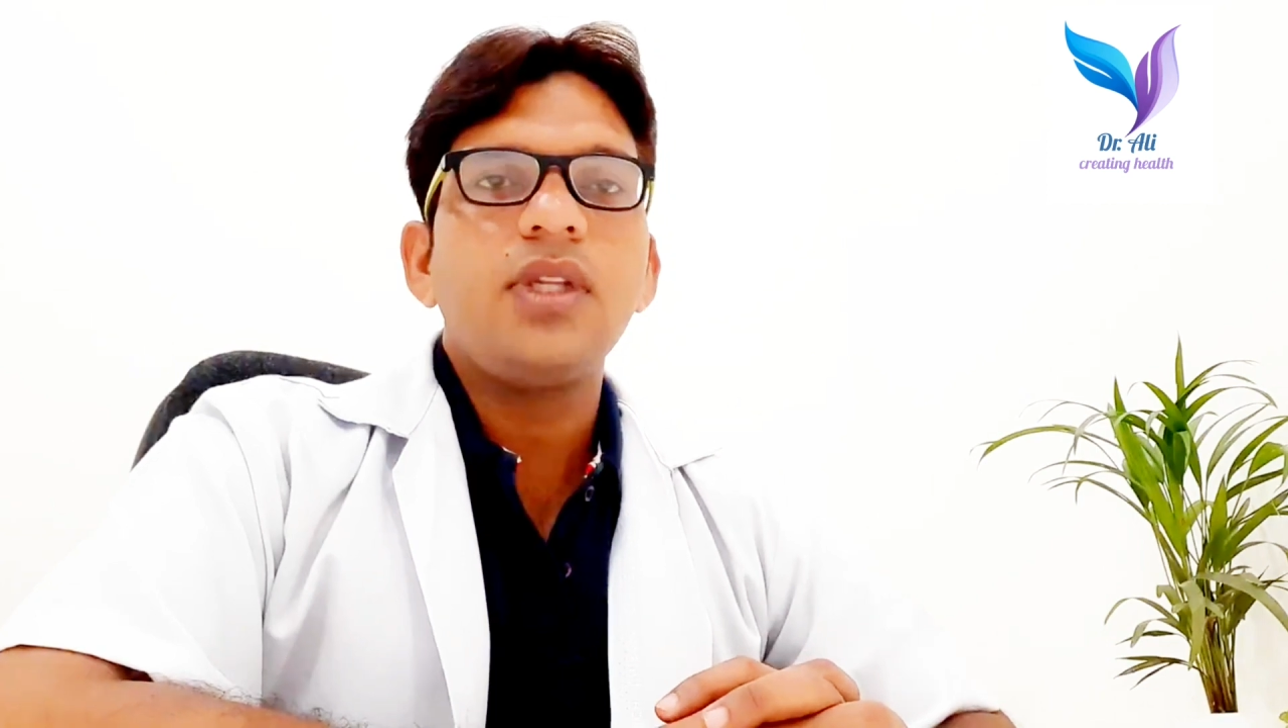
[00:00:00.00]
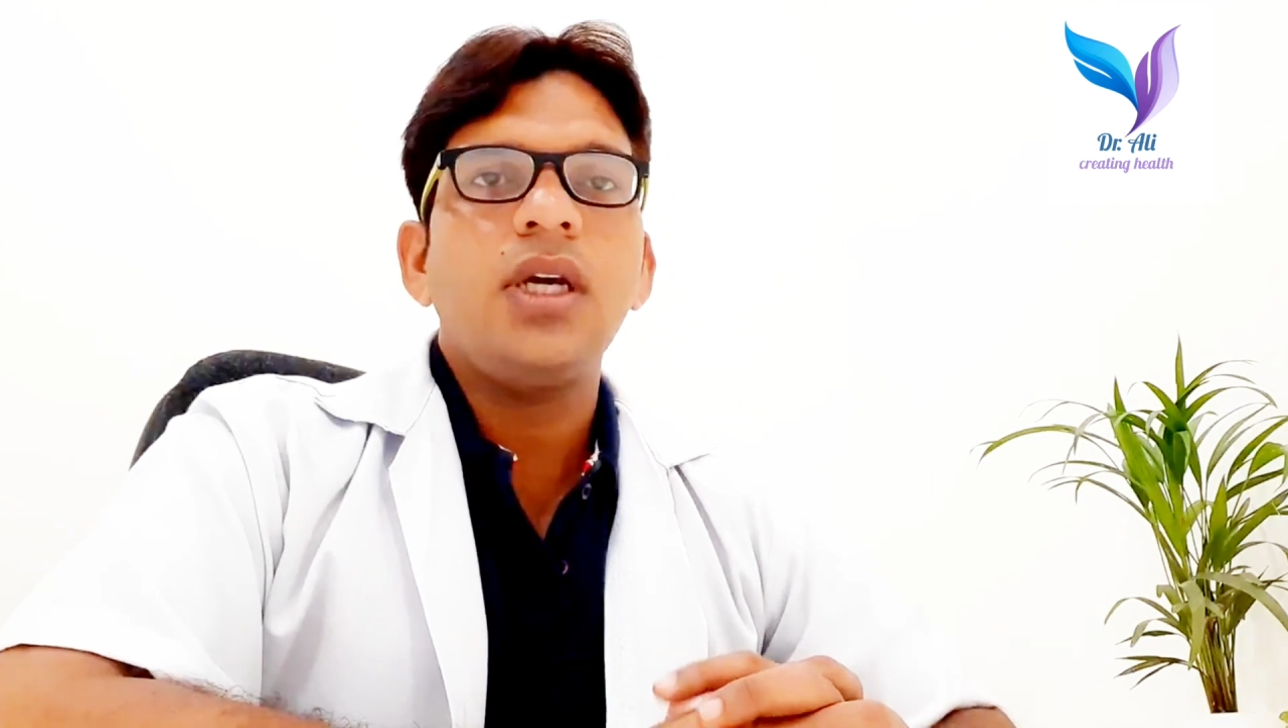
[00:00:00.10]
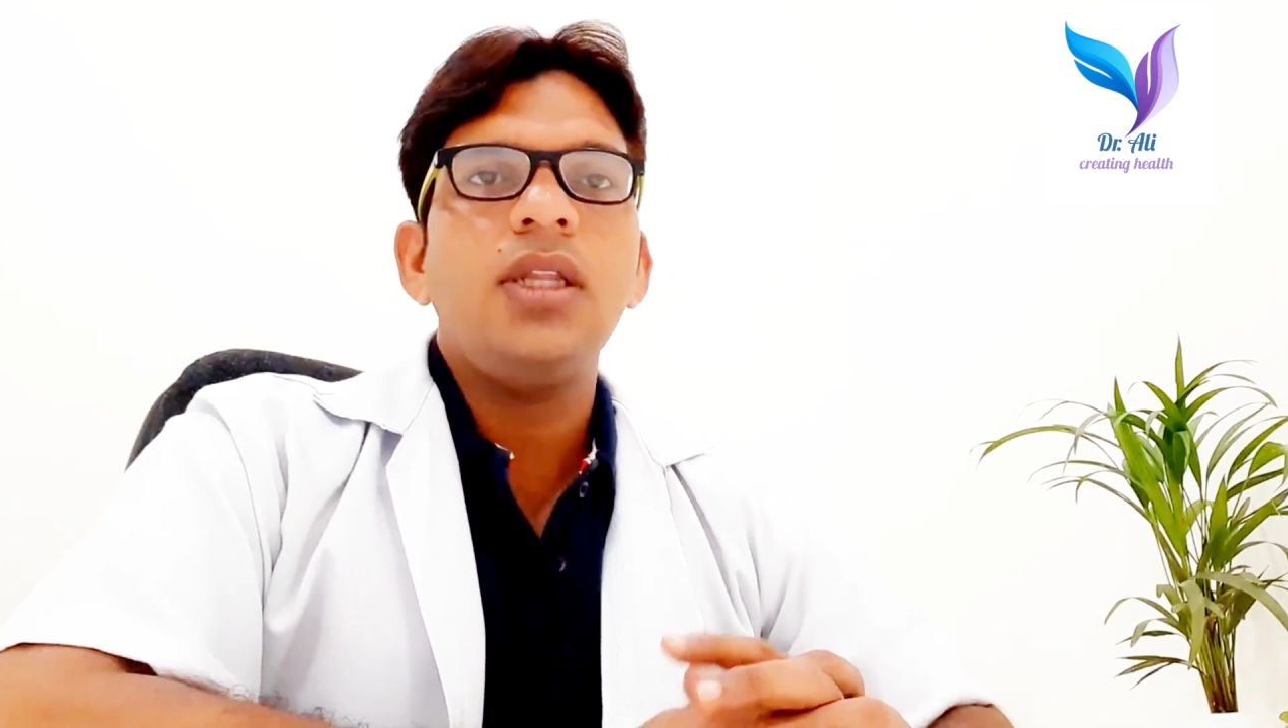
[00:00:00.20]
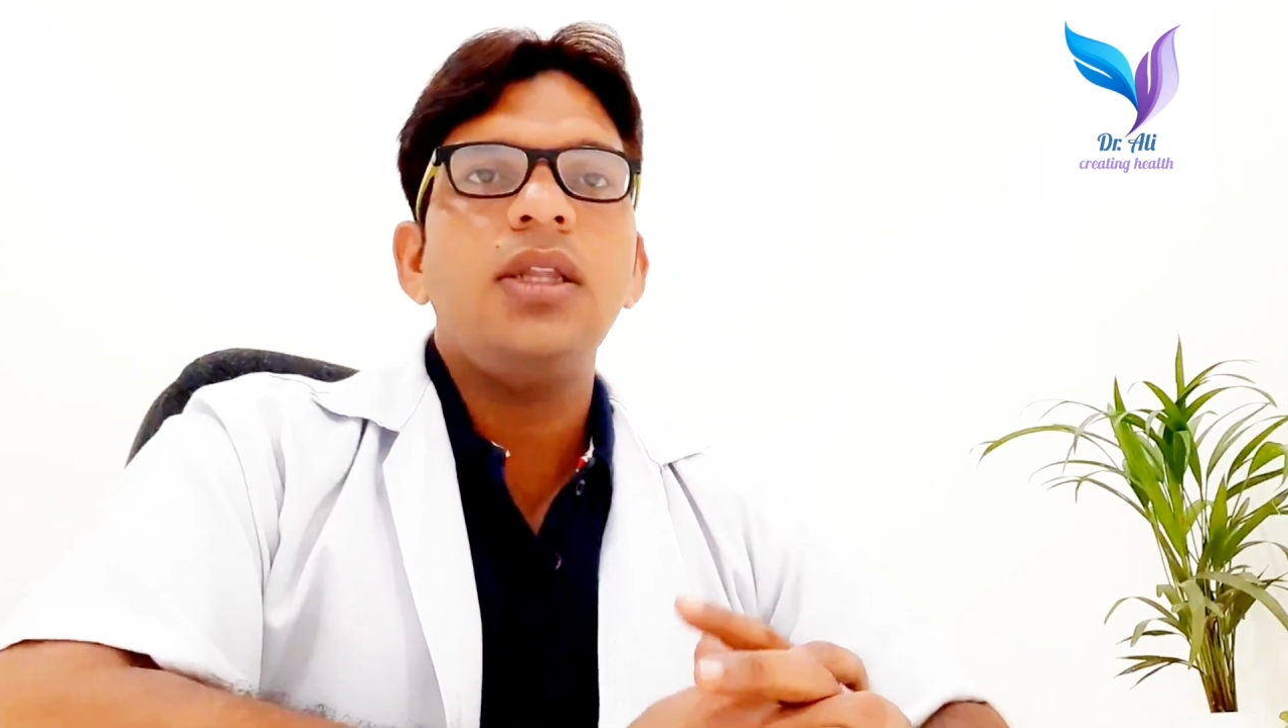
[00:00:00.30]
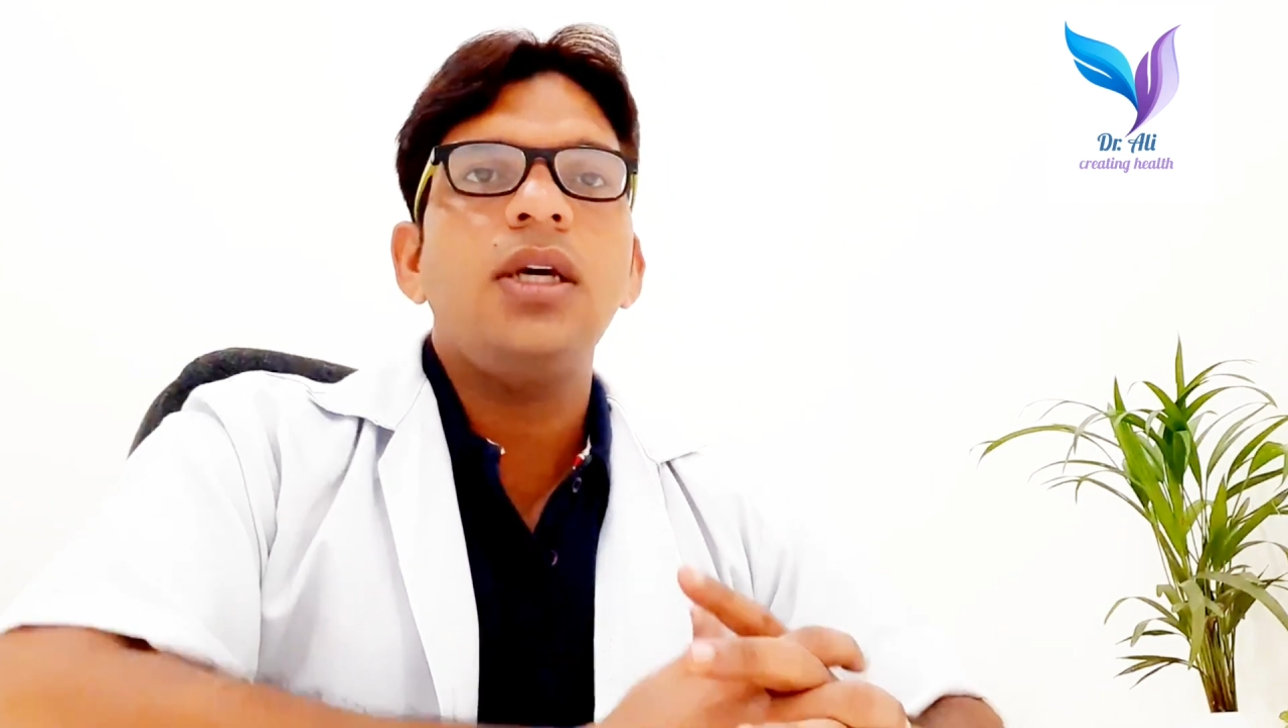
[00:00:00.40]

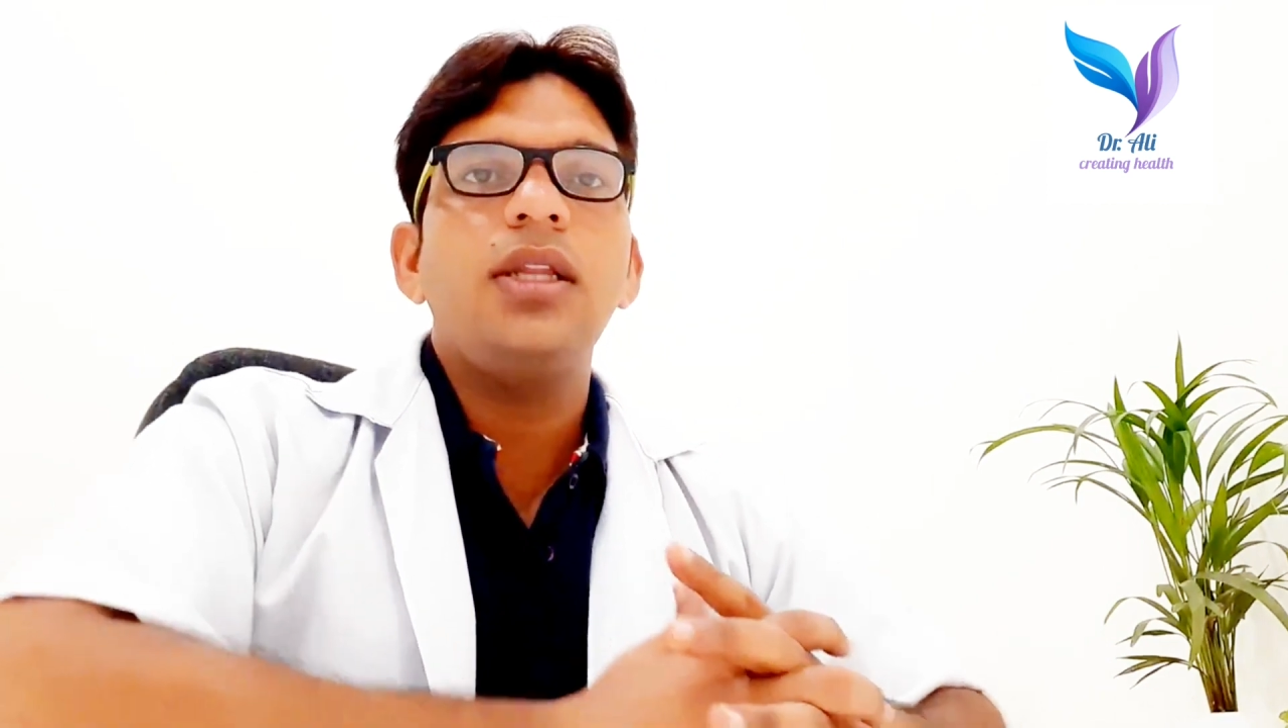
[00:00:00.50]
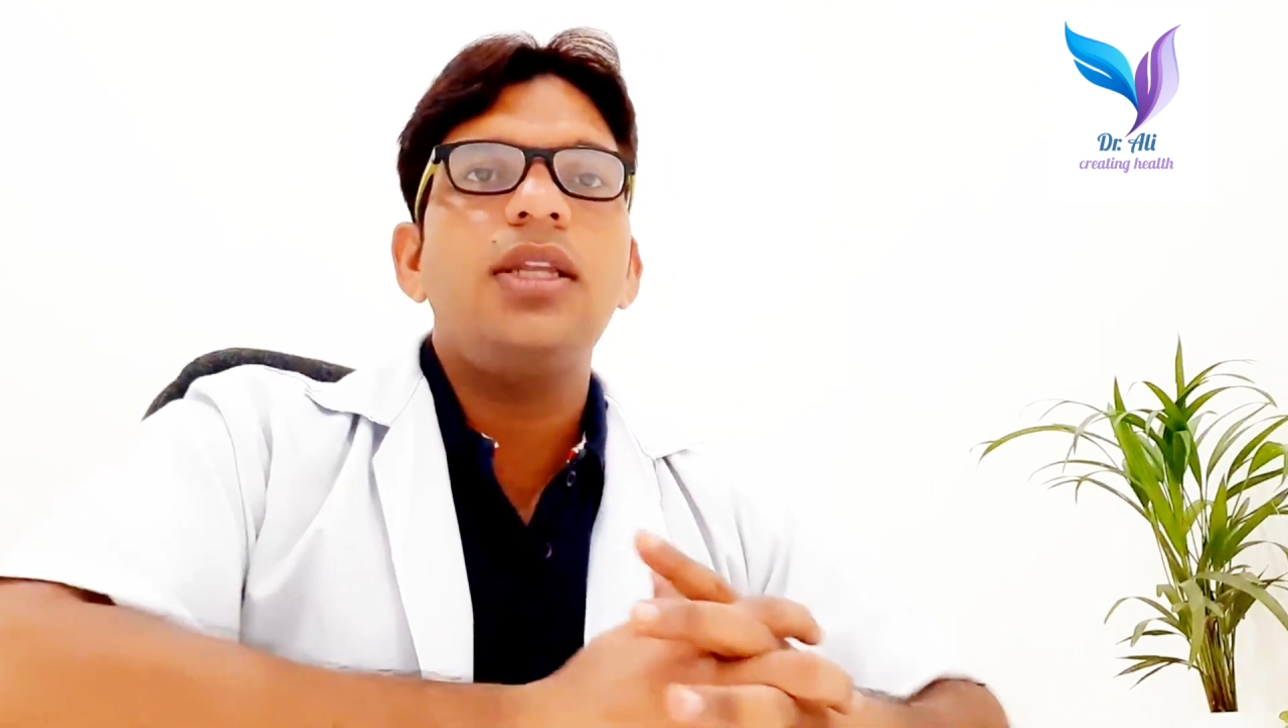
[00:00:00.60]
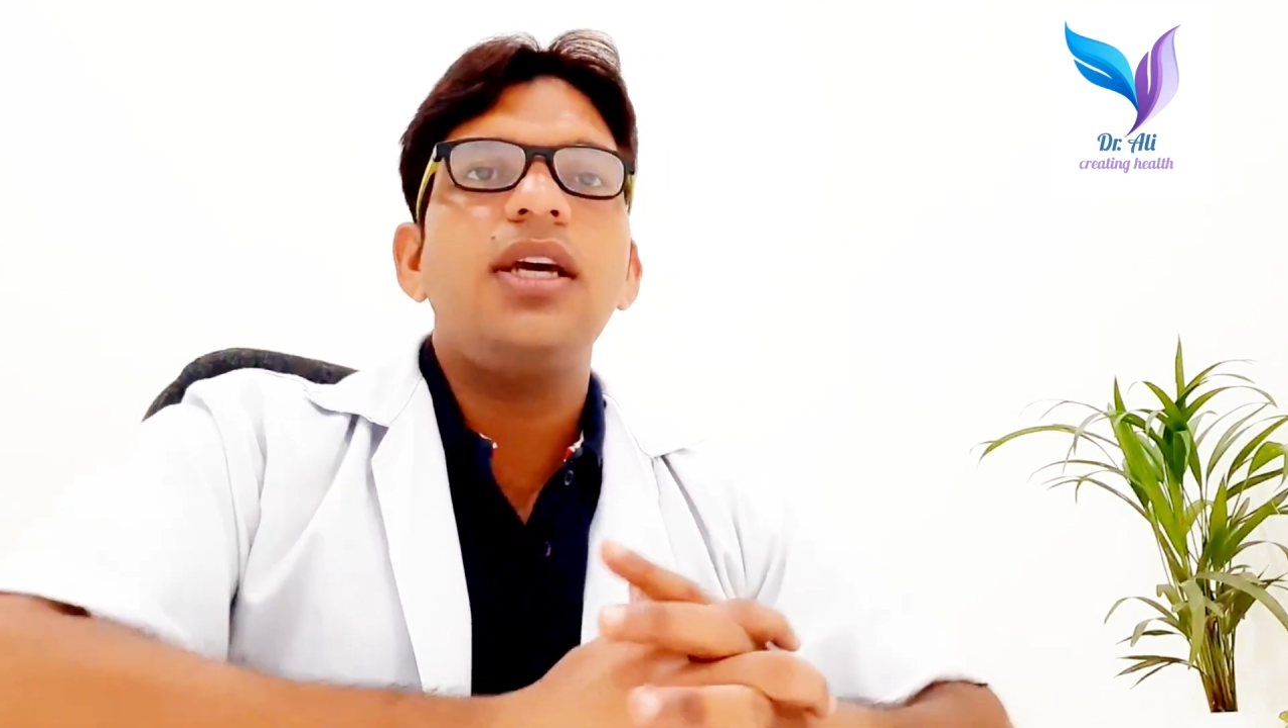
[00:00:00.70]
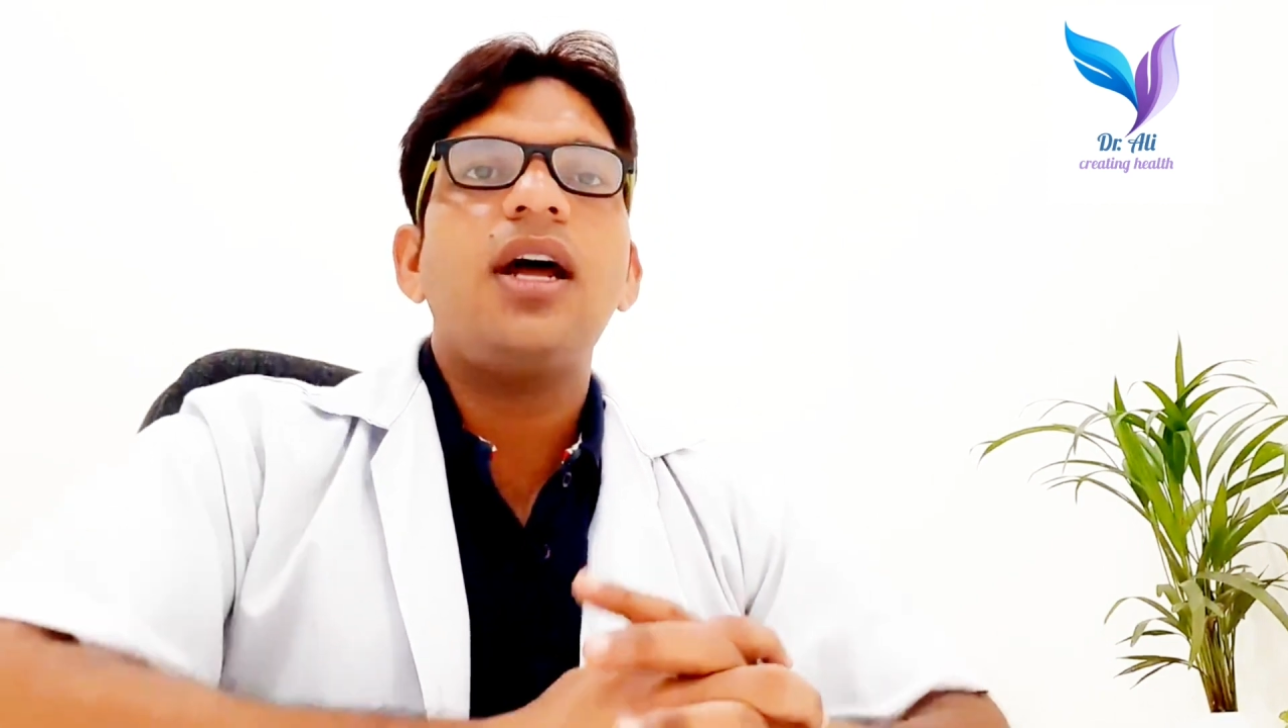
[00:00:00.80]
and there